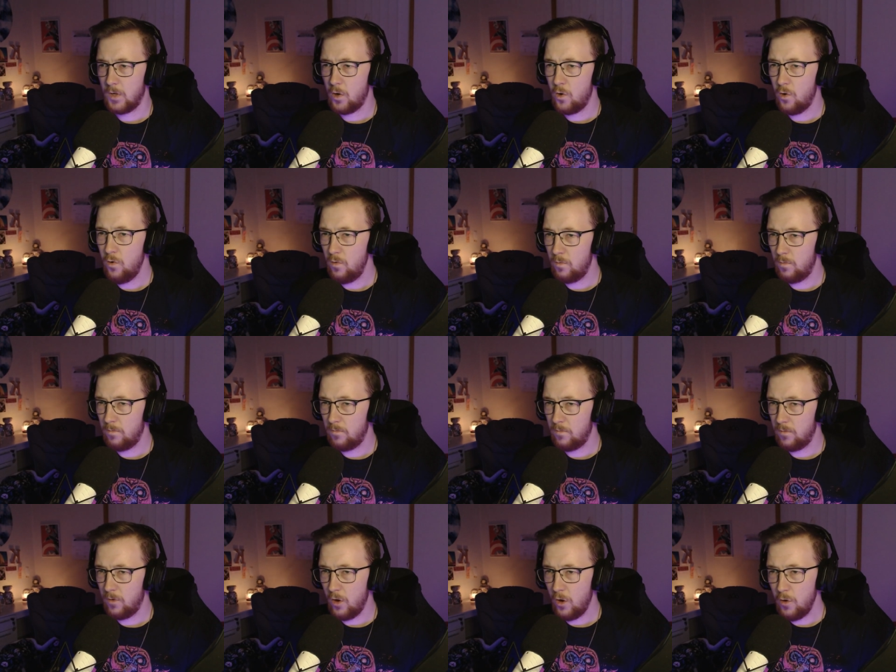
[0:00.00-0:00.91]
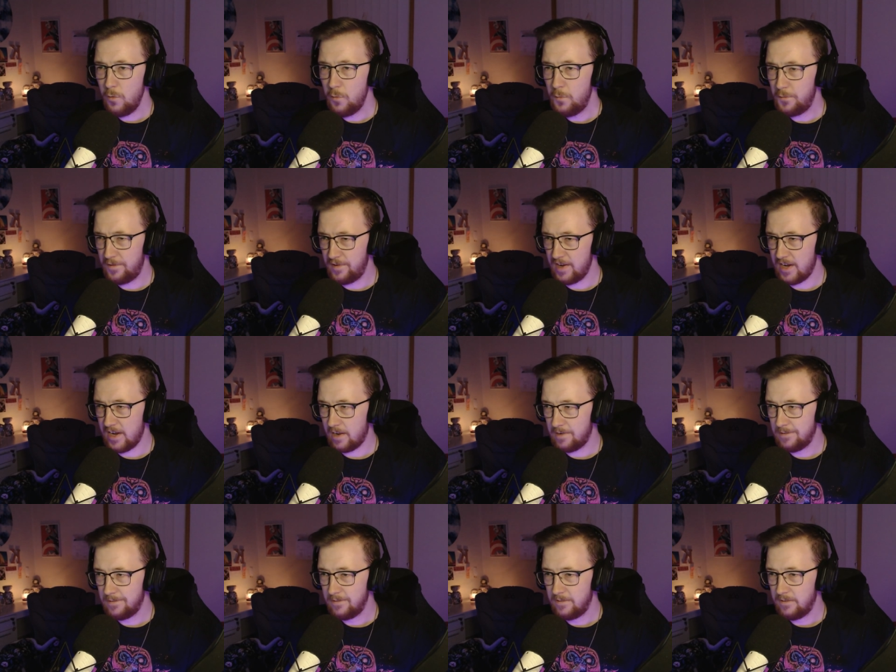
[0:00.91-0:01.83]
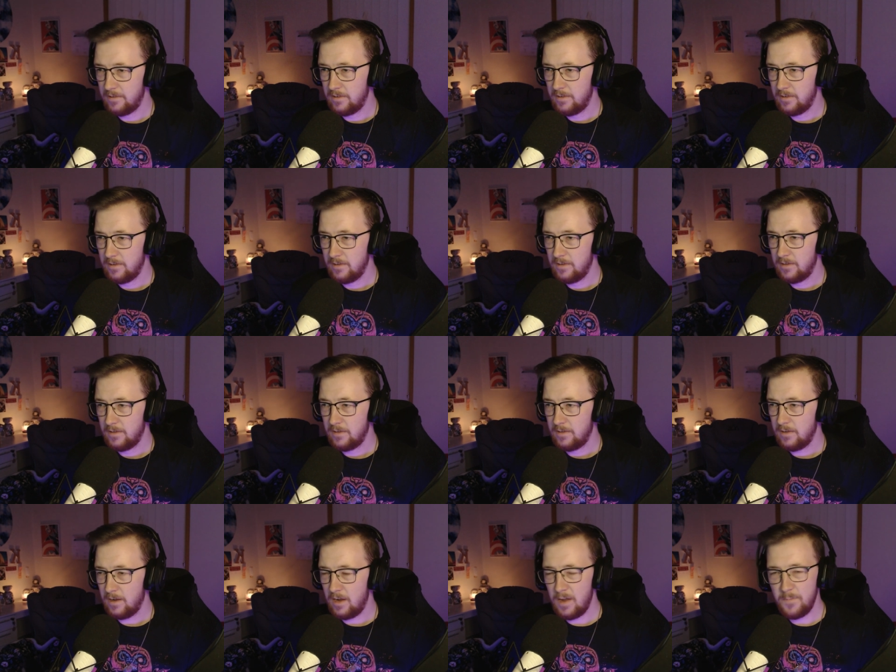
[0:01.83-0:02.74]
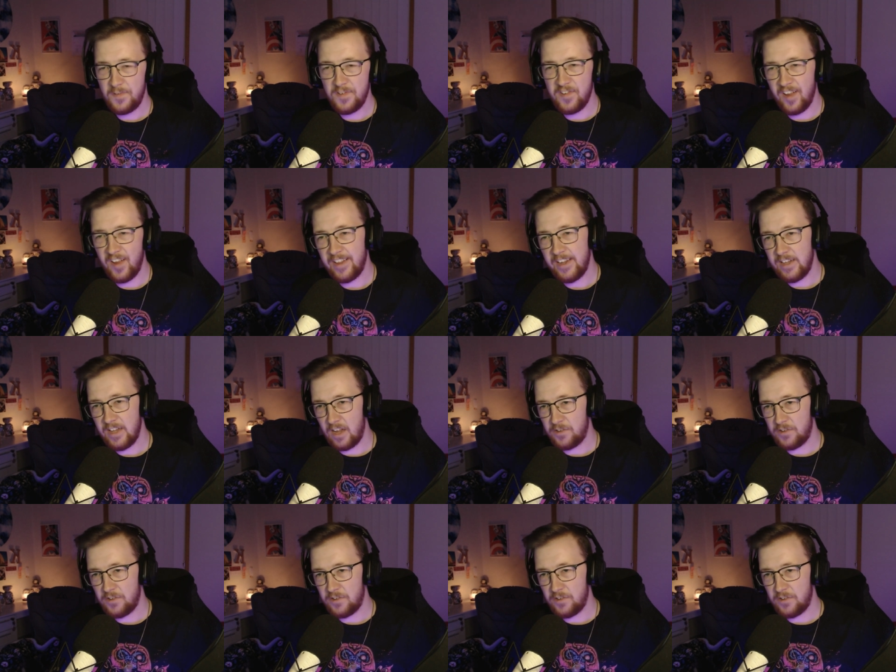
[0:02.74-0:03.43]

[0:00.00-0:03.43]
Who, who's here? I'm selling that